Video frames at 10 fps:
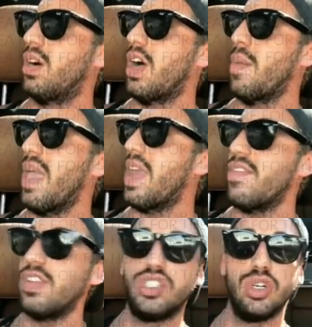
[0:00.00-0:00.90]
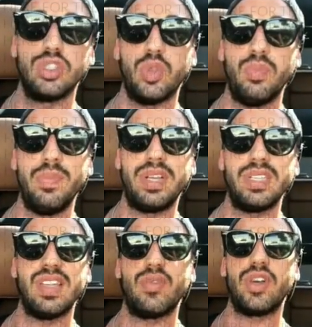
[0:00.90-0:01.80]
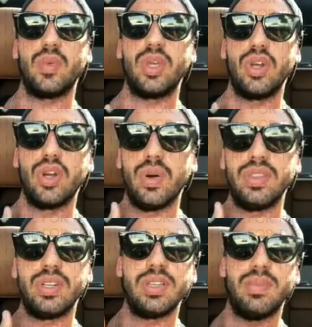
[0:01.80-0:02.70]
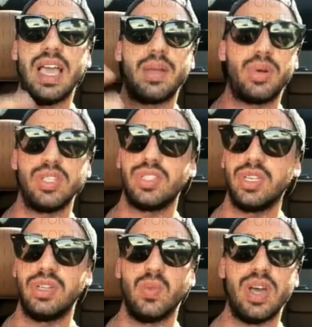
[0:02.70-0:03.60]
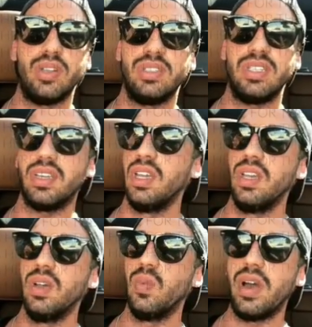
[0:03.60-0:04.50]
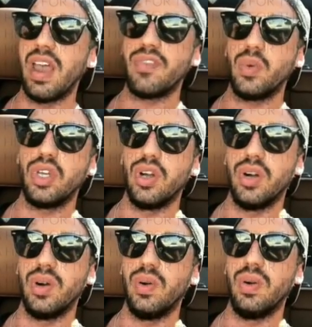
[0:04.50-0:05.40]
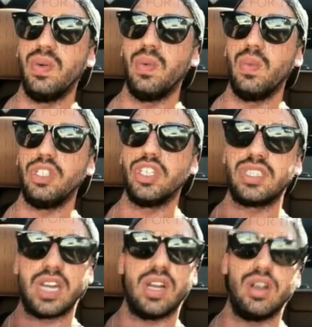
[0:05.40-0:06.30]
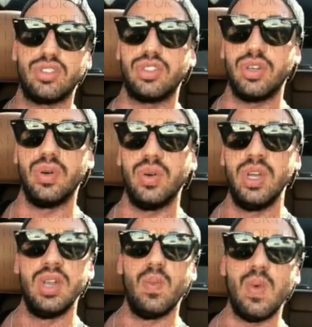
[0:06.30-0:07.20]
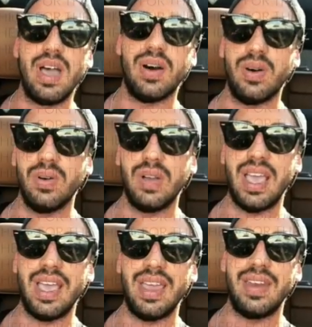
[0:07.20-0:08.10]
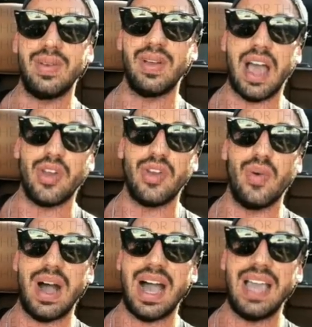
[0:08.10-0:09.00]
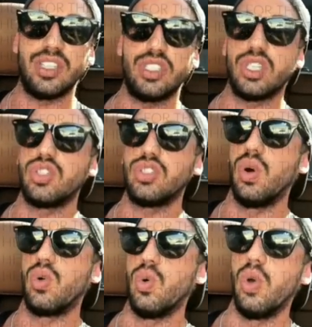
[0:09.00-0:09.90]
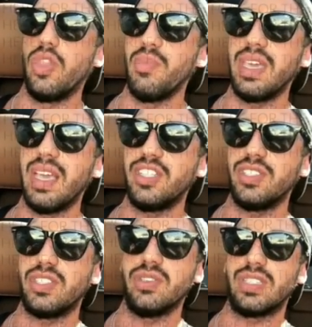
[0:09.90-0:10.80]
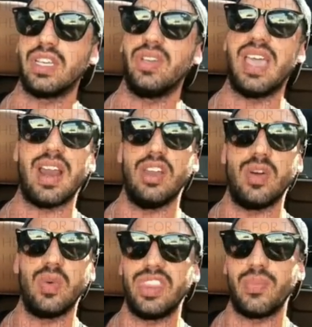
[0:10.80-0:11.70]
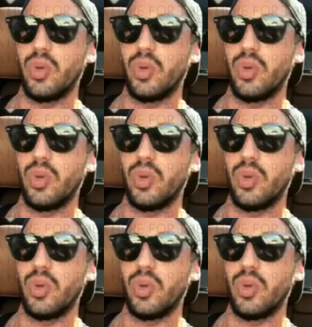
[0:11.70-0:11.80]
Amanda even jokes with me because everywhere we go and there's a black person, whatever we go, we just get along so well. And I don't know why, they're just so cool with me. And she feels like you get along with them.